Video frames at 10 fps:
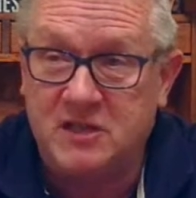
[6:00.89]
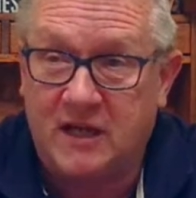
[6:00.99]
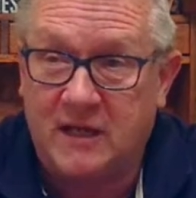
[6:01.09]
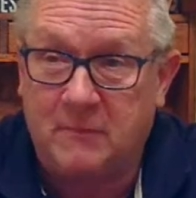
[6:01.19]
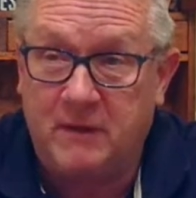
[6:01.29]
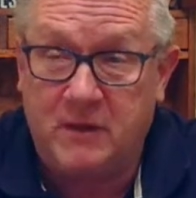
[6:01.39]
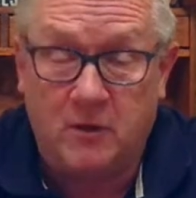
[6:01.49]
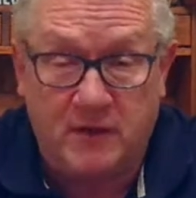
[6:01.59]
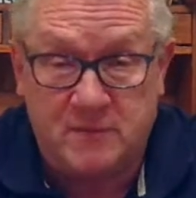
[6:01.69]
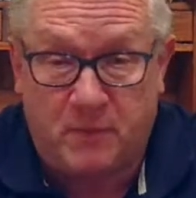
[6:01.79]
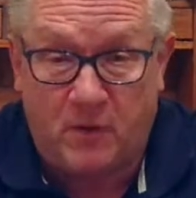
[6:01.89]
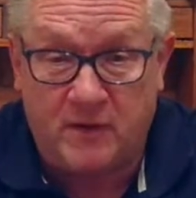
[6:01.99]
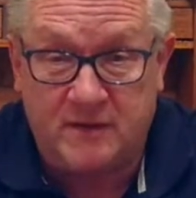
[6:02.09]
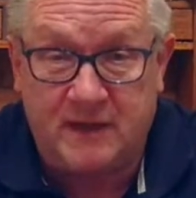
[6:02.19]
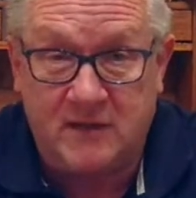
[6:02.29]
Meshach, and Abednego, that's
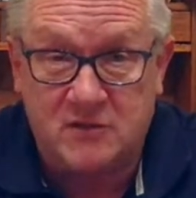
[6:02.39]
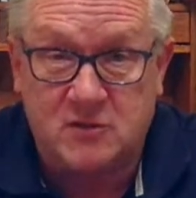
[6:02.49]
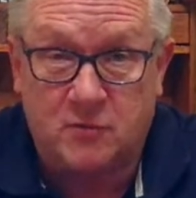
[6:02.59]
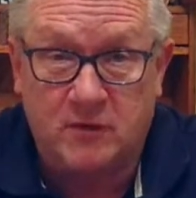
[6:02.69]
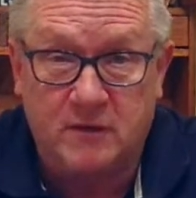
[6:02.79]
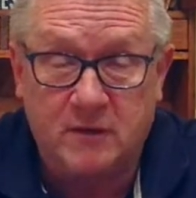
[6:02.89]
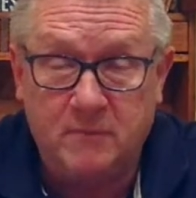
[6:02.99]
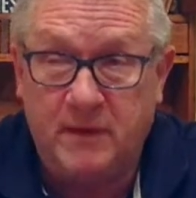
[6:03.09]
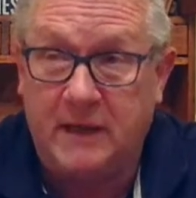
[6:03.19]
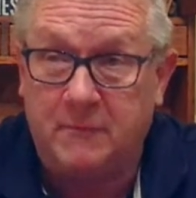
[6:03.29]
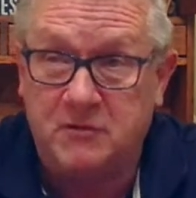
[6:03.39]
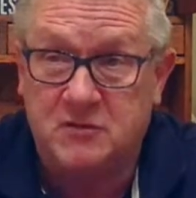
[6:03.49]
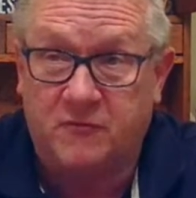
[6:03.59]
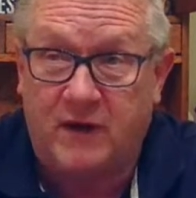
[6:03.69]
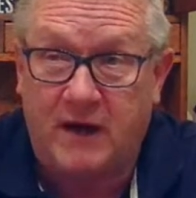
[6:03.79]
part of the Daniel story, being able
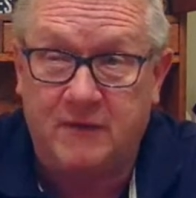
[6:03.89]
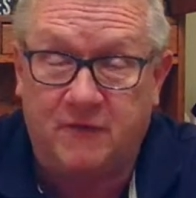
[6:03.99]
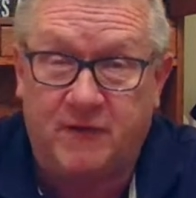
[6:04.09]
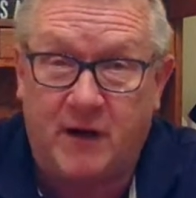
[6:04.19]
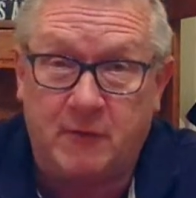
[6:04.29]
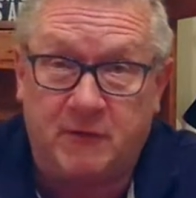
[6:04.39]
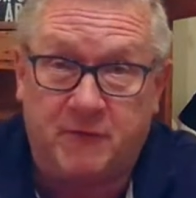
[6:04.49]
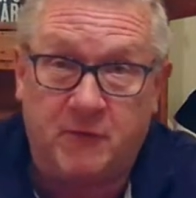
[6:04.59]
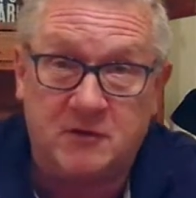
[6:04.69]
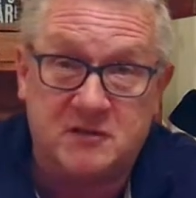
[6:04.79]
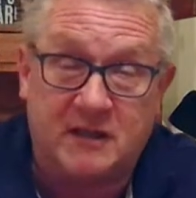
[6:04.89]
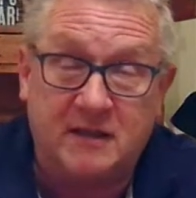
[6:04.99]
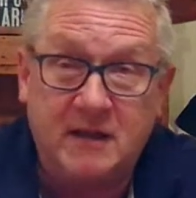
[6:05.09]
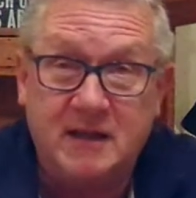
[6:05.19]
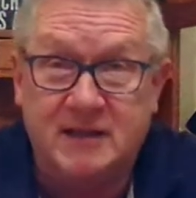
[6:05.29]
to survive the fiery furnace
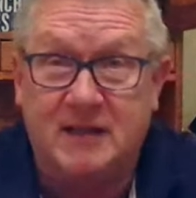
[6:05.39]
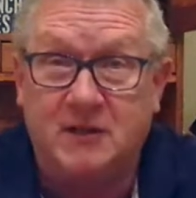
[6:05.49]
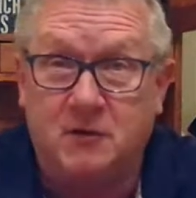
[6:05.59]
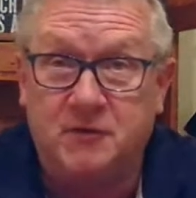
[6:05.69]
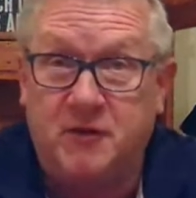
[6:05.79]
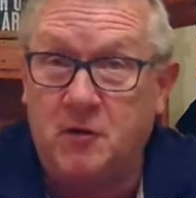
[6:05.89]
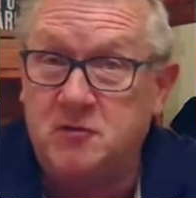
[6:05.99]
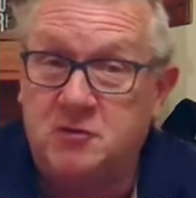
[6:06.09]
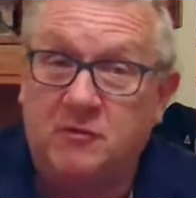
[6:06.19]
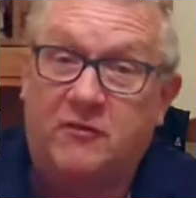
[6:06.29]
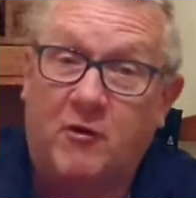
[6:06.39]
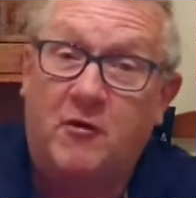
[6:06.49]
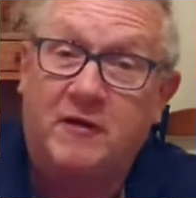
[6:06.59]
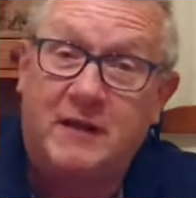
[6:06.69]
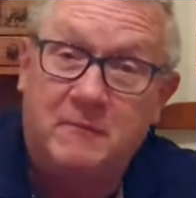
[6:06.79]
that killed those who were
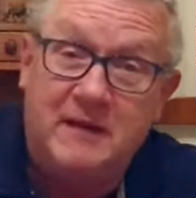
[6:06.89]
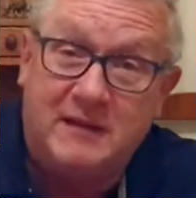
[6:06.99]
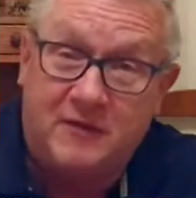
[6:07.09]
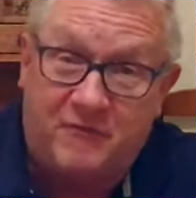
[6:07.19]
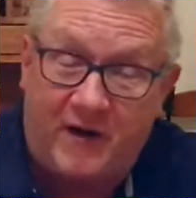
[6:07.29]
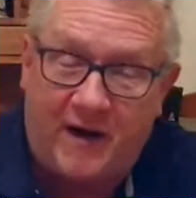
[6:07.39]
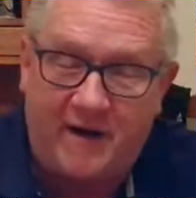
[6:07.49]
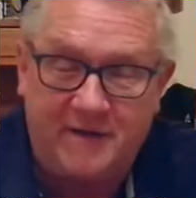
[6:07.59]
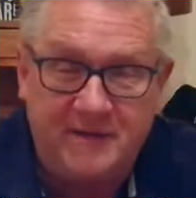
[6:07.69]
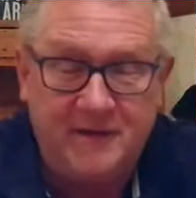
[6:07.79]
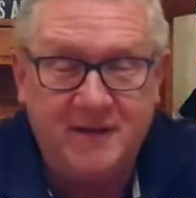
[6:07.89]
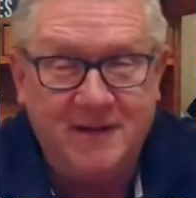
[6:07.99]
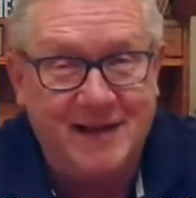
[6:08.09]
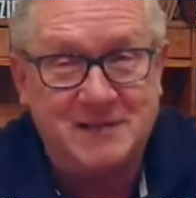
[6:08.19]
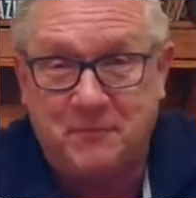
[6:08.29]
throwing them into the fire.
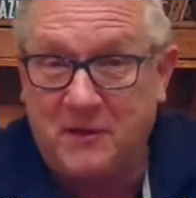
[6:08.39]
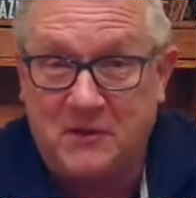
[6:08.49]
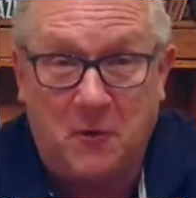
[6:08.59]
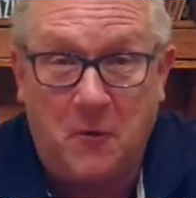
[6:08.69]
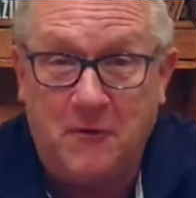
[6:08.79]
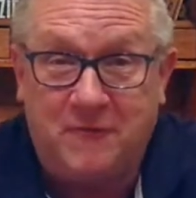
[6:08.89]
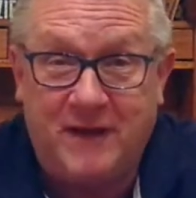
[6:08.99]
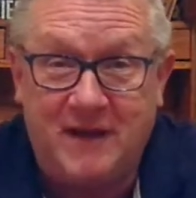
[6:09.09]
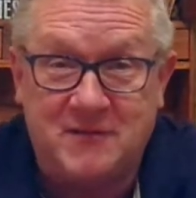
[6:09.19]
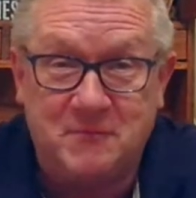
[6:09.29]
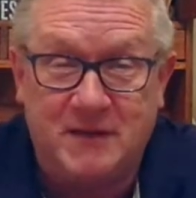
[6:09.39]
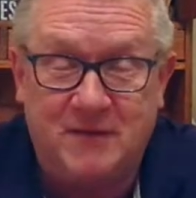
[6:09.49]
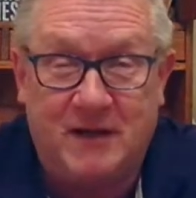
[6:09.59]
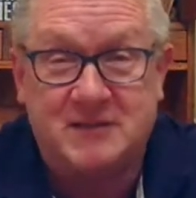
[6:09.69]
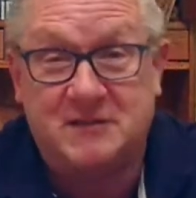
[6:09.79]
That's pretty cool if you ask
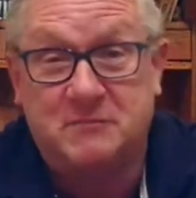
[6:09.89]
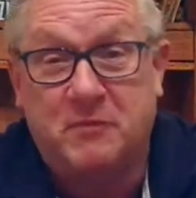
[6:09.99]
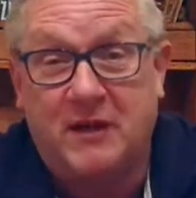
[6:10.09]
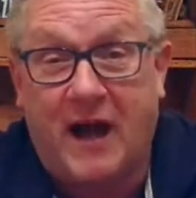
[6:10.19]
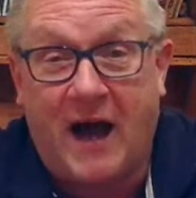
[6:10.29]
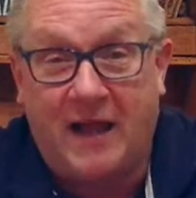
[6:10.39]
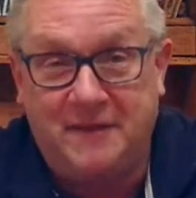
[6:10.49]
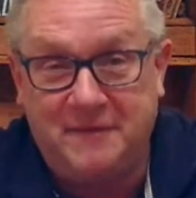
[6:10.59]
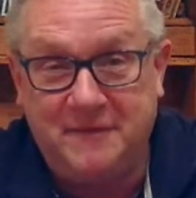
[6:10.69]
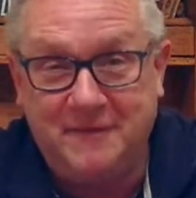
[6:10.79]
me. Actually, it's pretty hot.